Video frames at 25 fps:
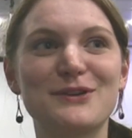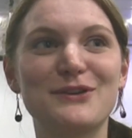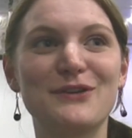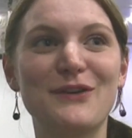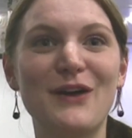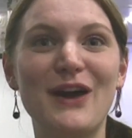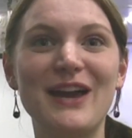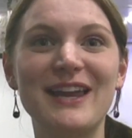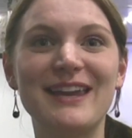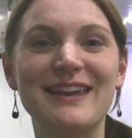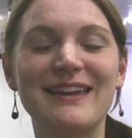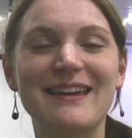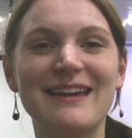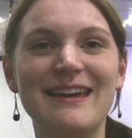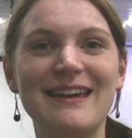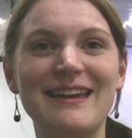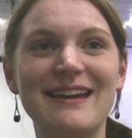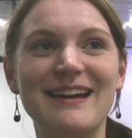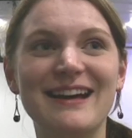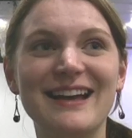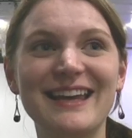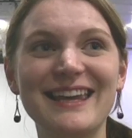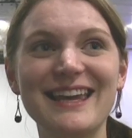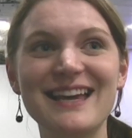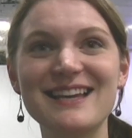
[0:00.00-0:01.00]

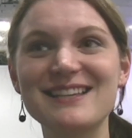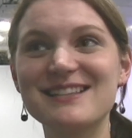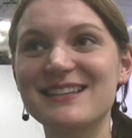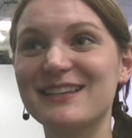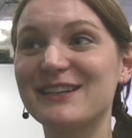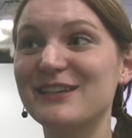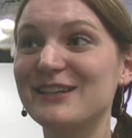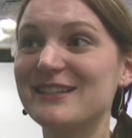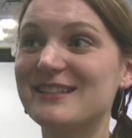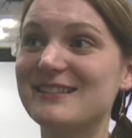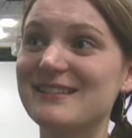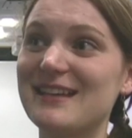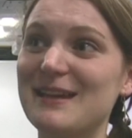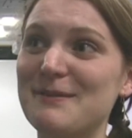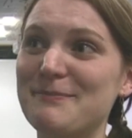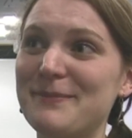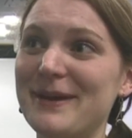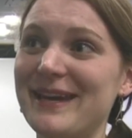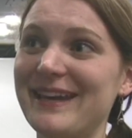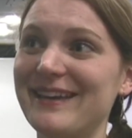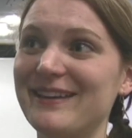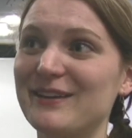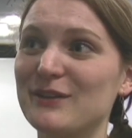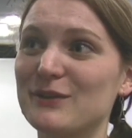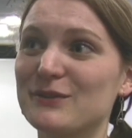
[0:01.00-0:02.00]
Crikey! I guess I could say
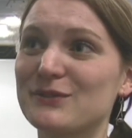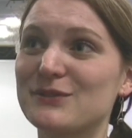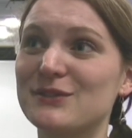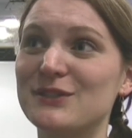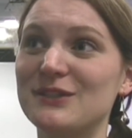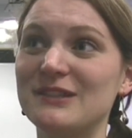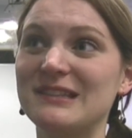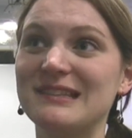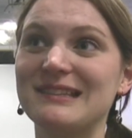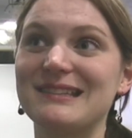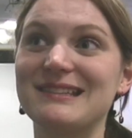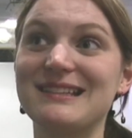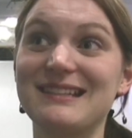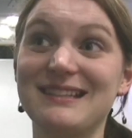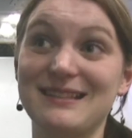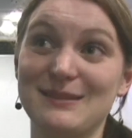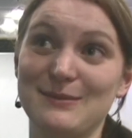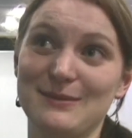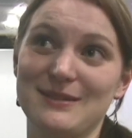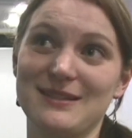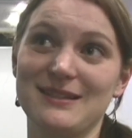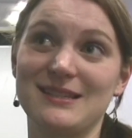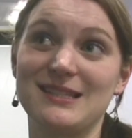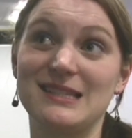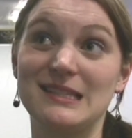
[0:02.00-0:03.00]
paying off student debts,
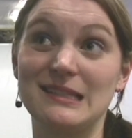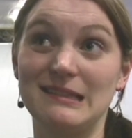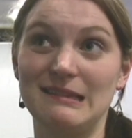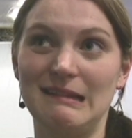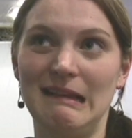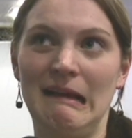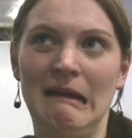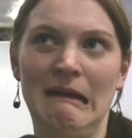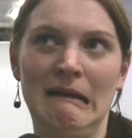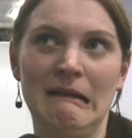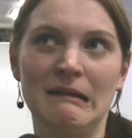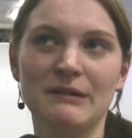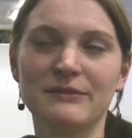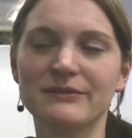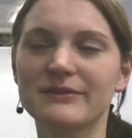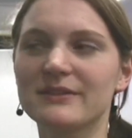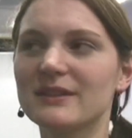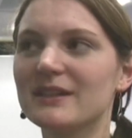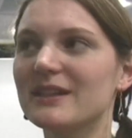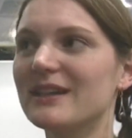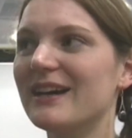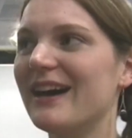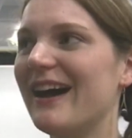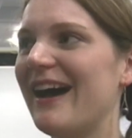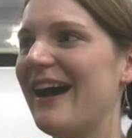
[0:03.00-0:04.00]
which I still have.
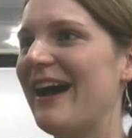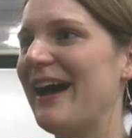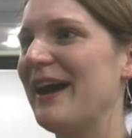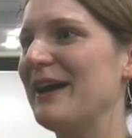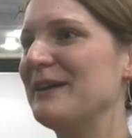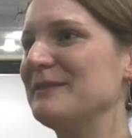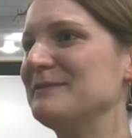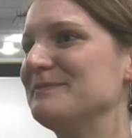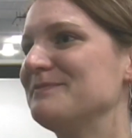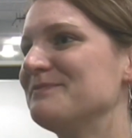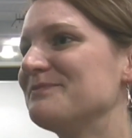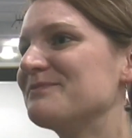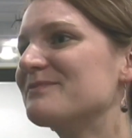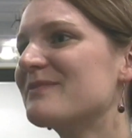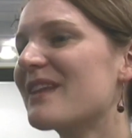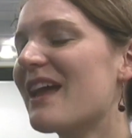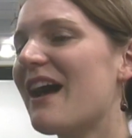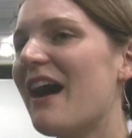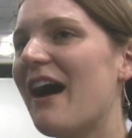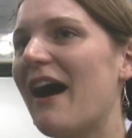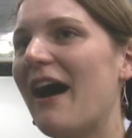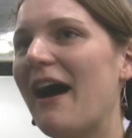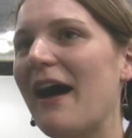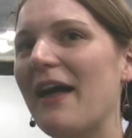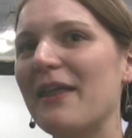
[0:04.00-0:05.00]
Um,
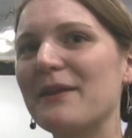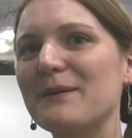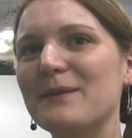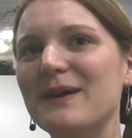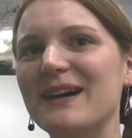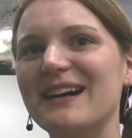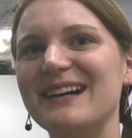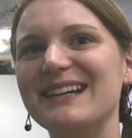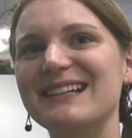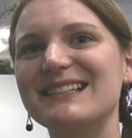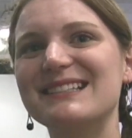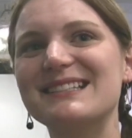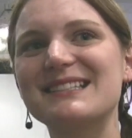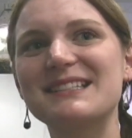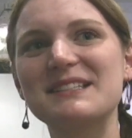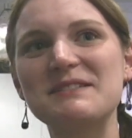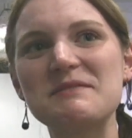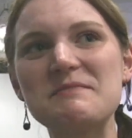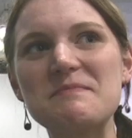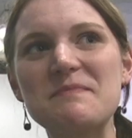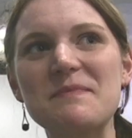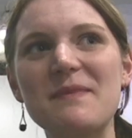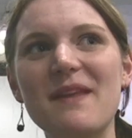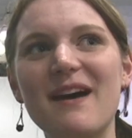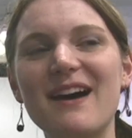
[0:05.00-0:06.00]
otherwise,
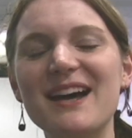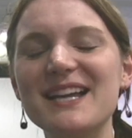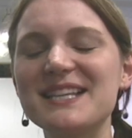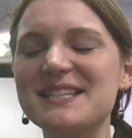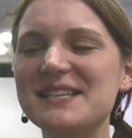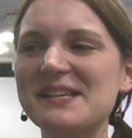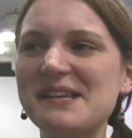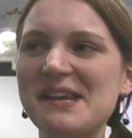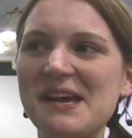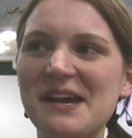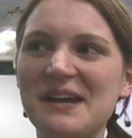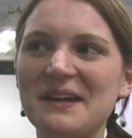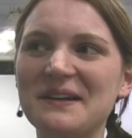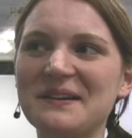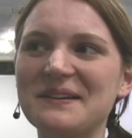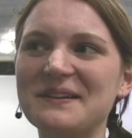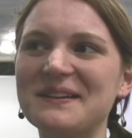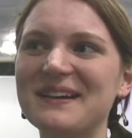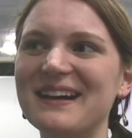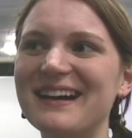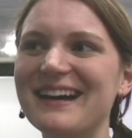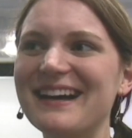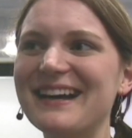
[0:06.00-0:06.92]
I don't know.